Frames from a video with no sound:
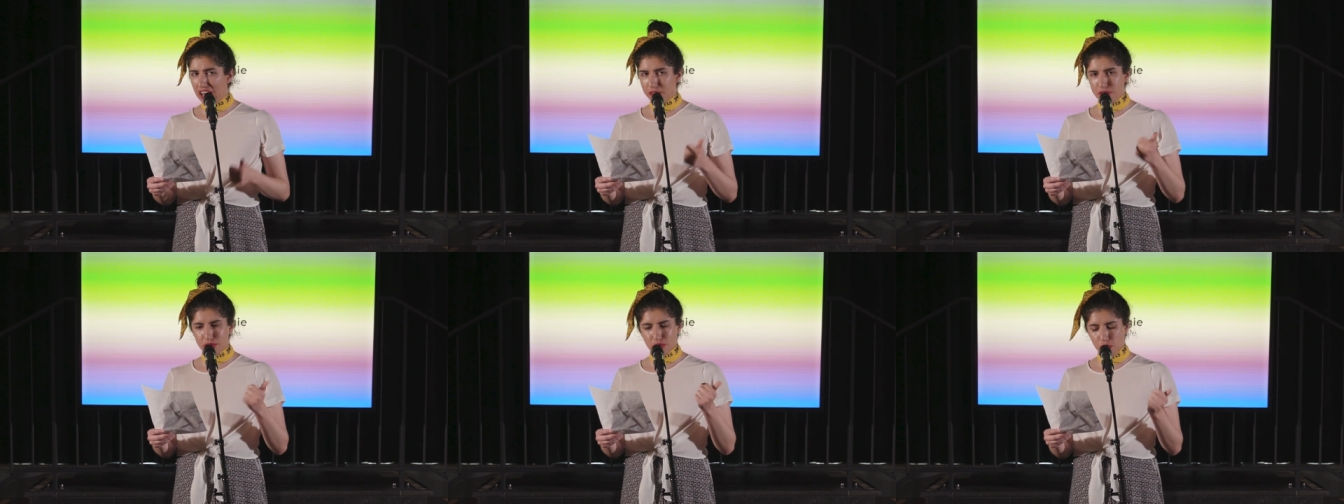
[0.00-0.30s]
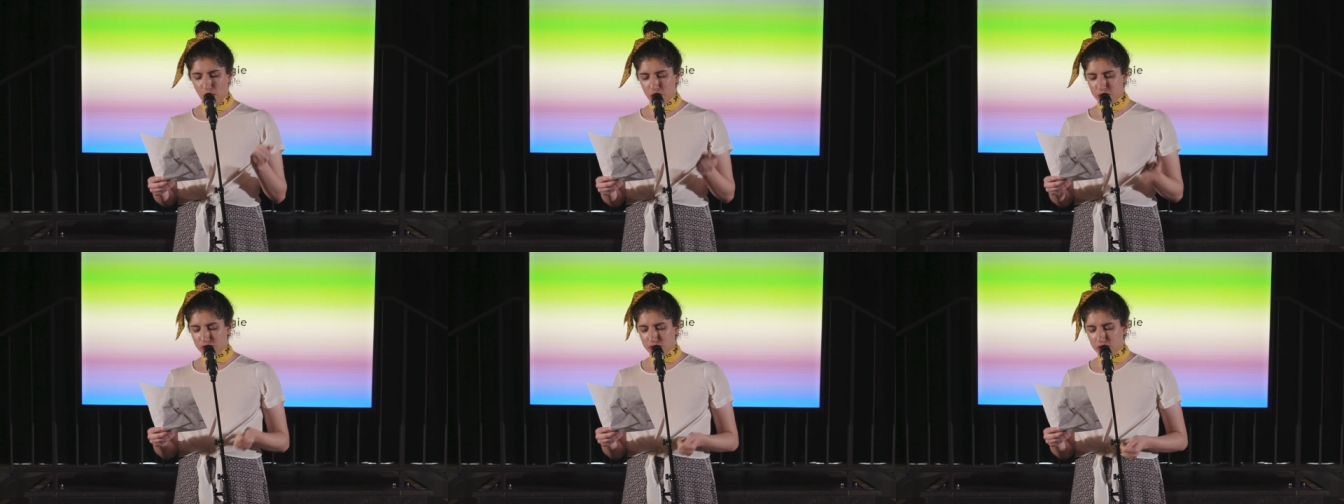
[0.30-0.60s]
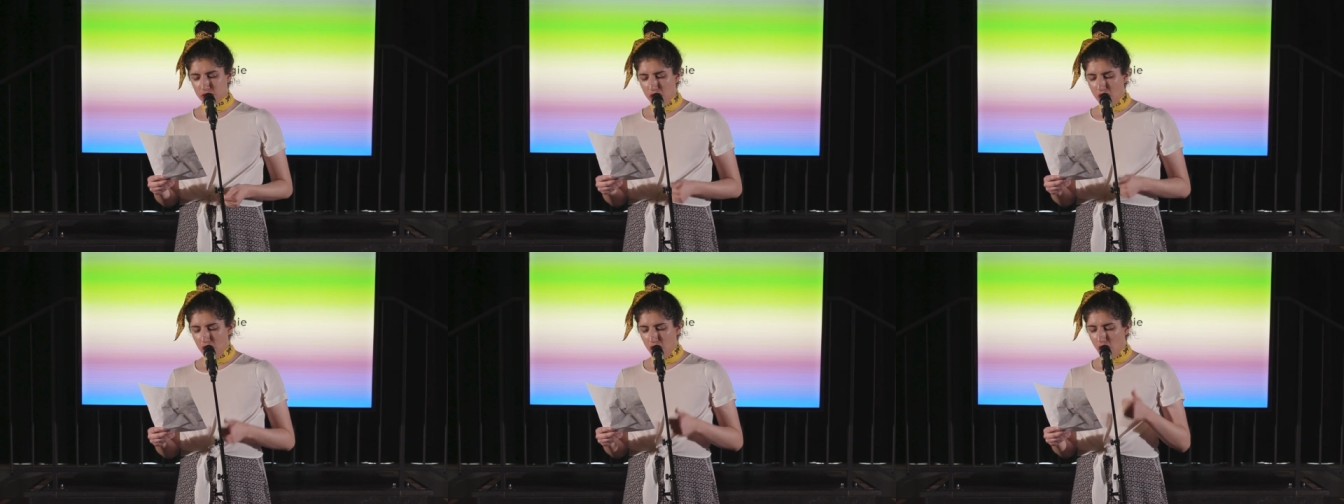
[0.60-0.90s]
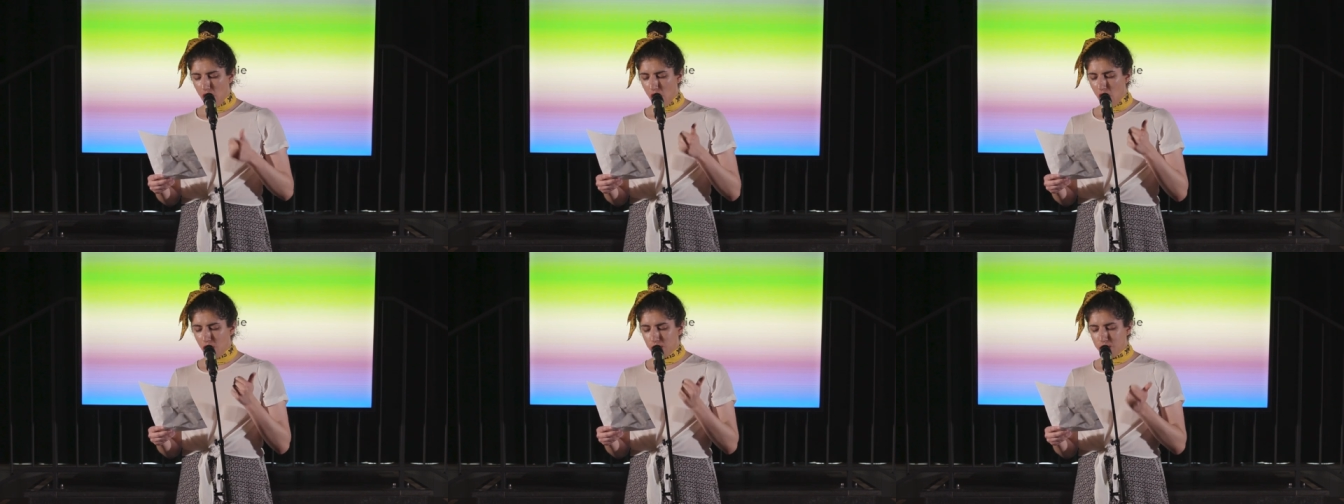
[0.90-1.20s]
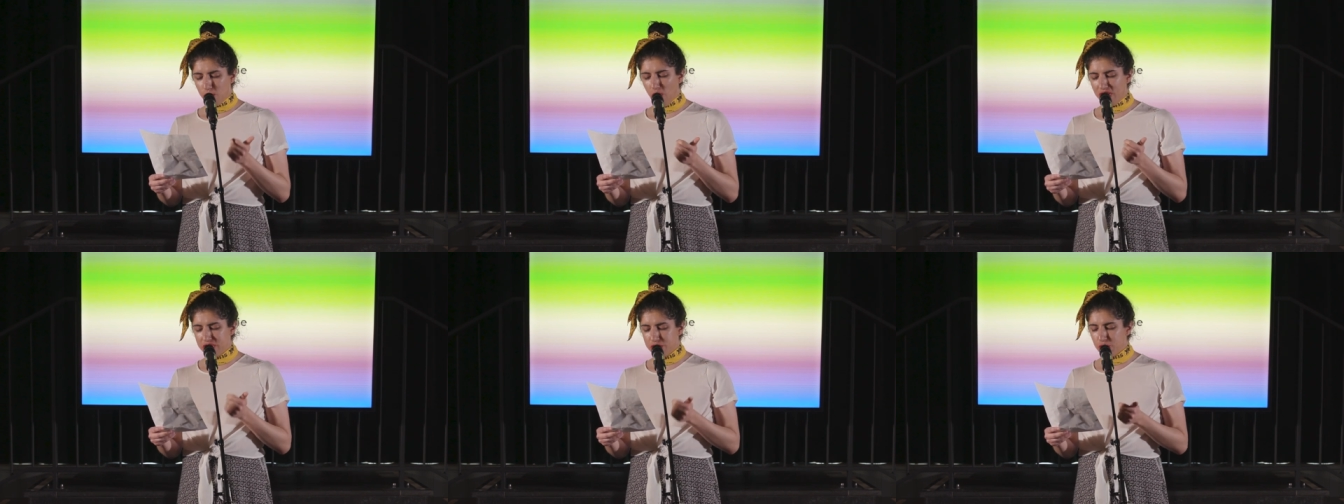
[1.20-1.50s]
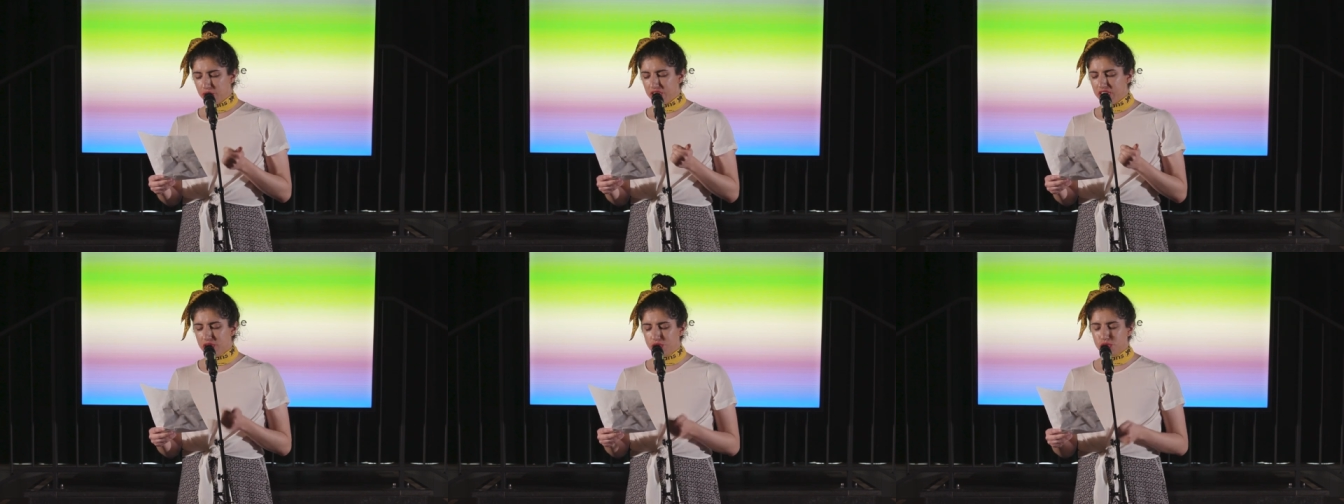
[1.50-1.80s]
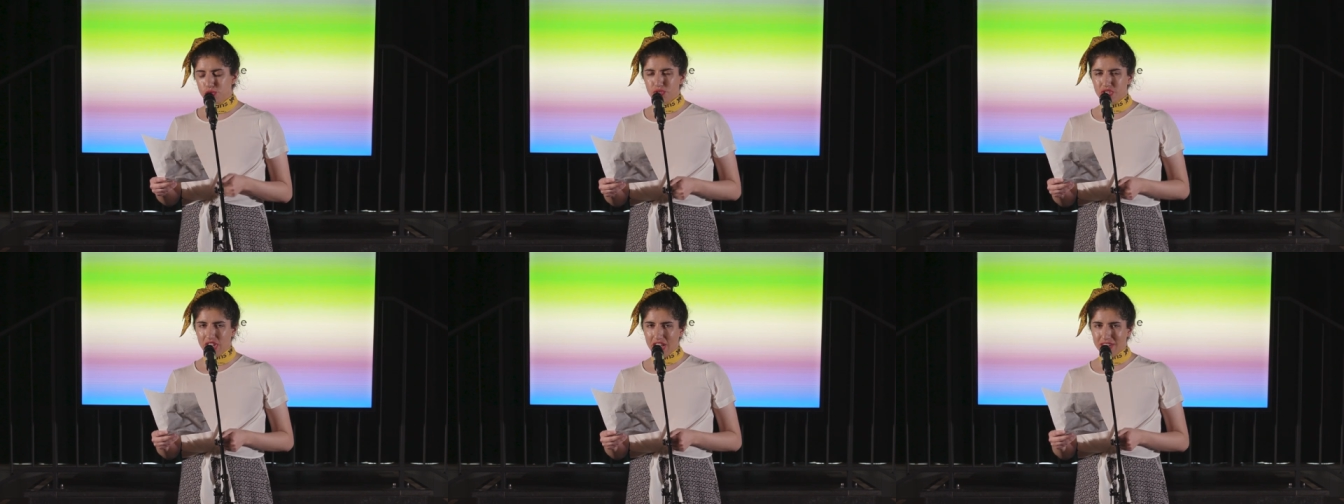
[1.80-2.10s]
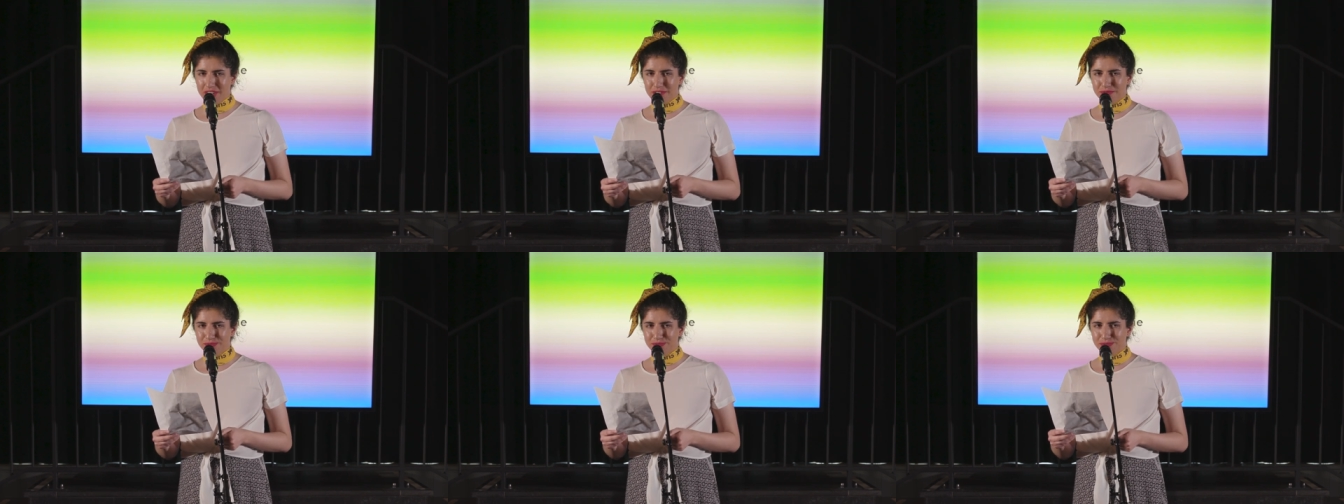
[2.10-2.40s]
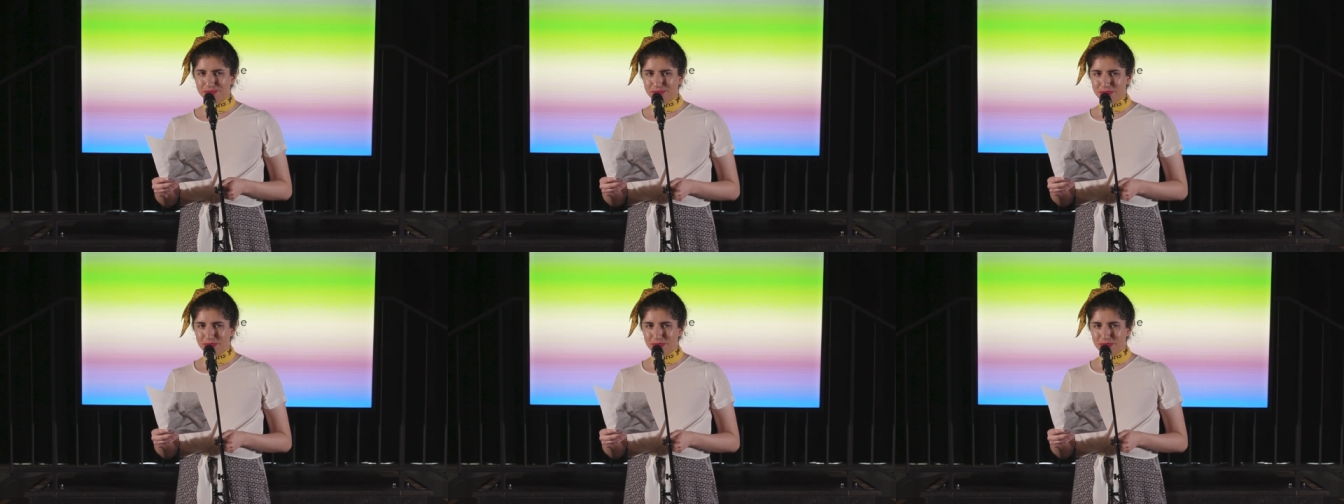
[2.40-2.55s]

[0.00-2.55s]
and thoughts of what you hear today,